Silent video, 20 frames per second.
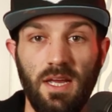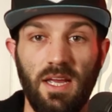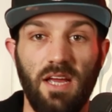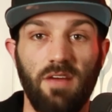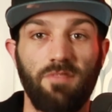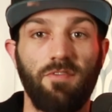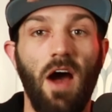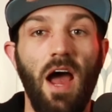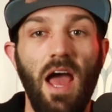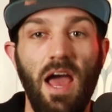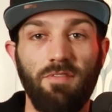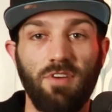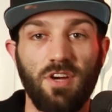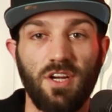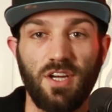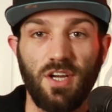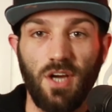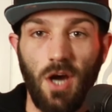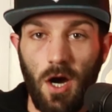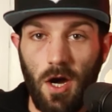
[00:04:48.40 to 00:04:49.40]
If I have a
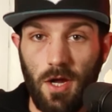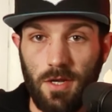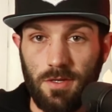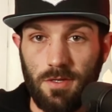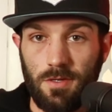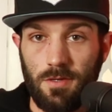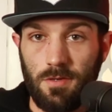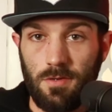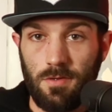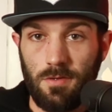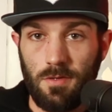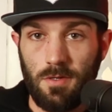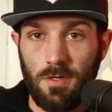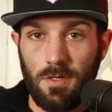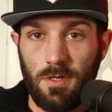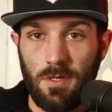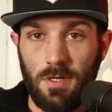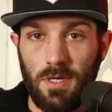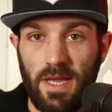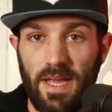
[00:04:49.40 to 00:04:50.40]
gun
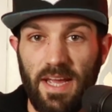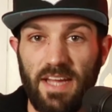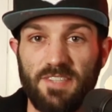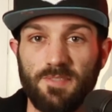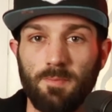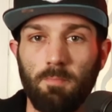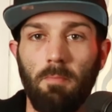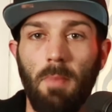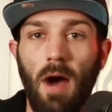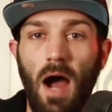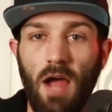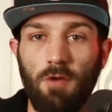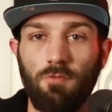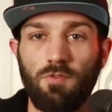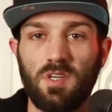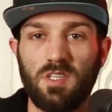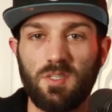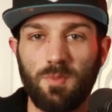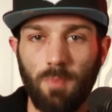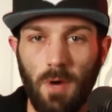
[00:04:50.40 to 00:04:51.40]
it's my
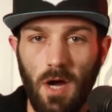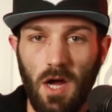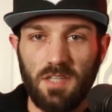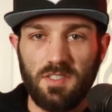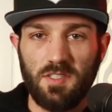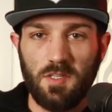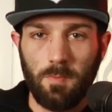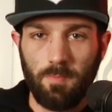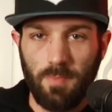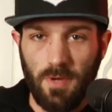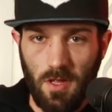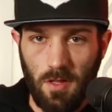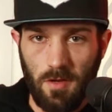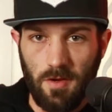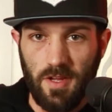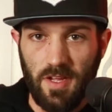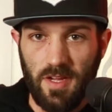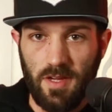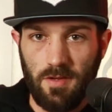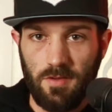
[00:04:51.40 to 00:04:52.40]

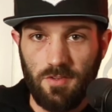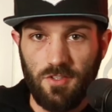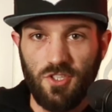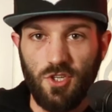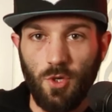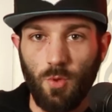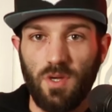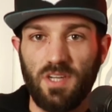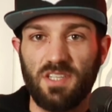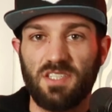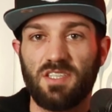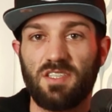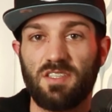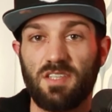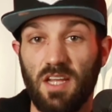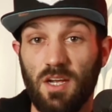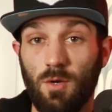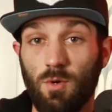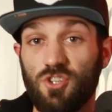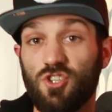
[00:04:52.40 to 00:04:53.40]
responsibility to
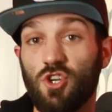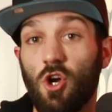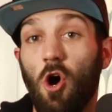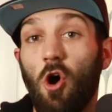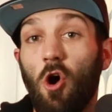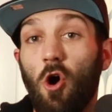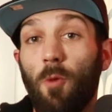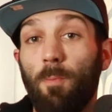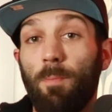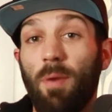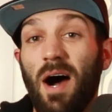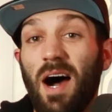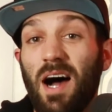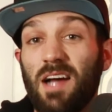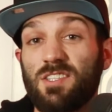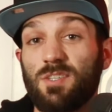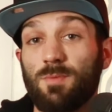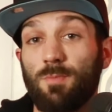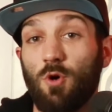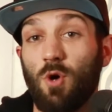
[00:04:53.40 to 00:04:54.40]
extinguish all
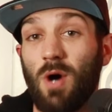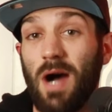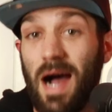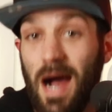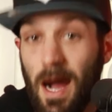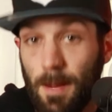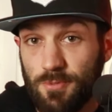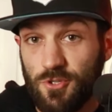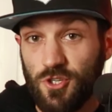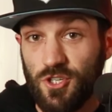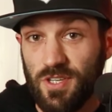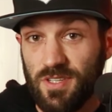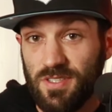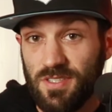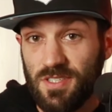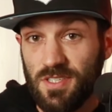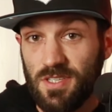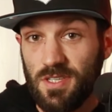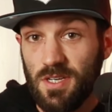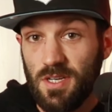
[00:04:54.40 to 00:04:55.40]
possible
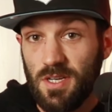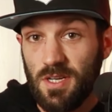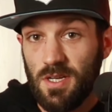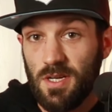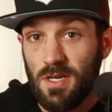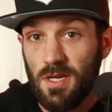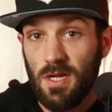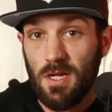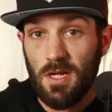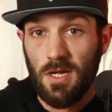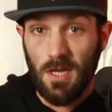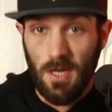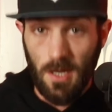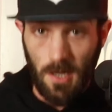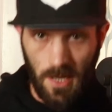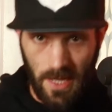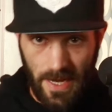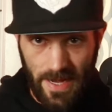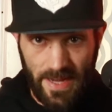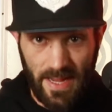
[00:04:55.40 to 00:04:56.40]
options
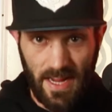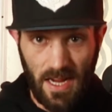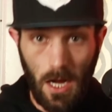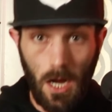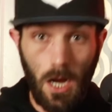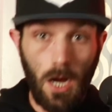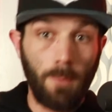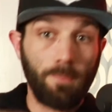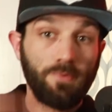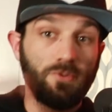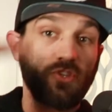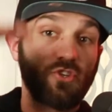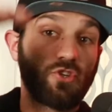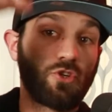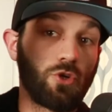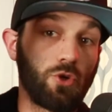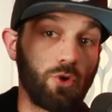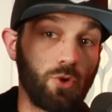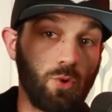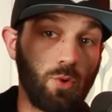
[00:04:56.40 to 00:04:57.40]
leading up
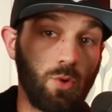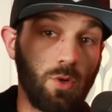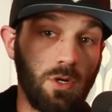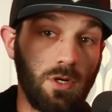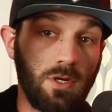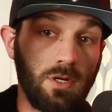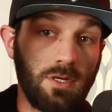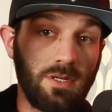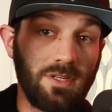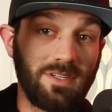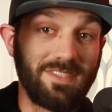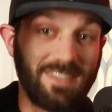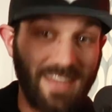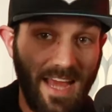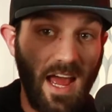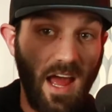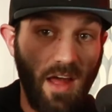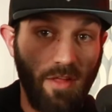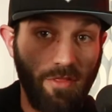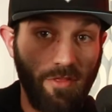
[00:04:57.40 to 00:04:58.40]
to
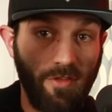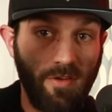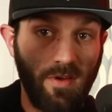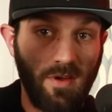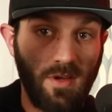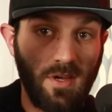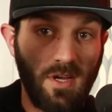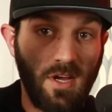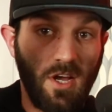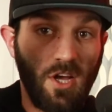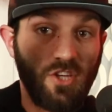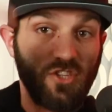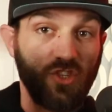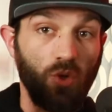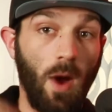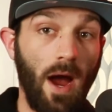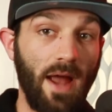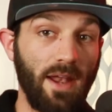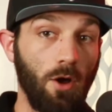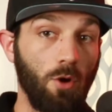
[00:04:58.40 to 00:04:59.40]
death.
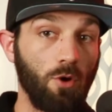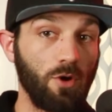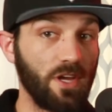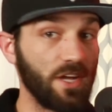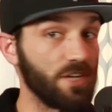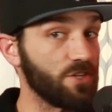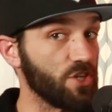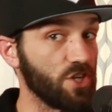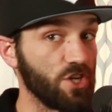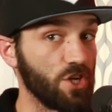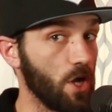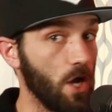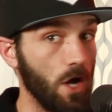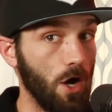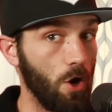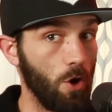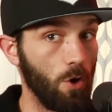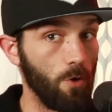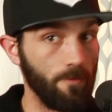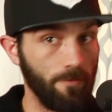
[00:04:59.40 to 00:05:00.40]
So I don't get to
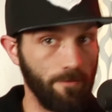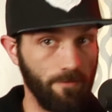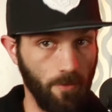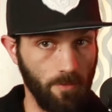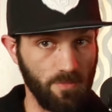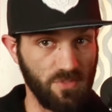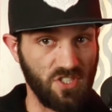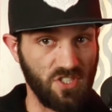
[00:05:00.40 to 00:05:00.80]
go from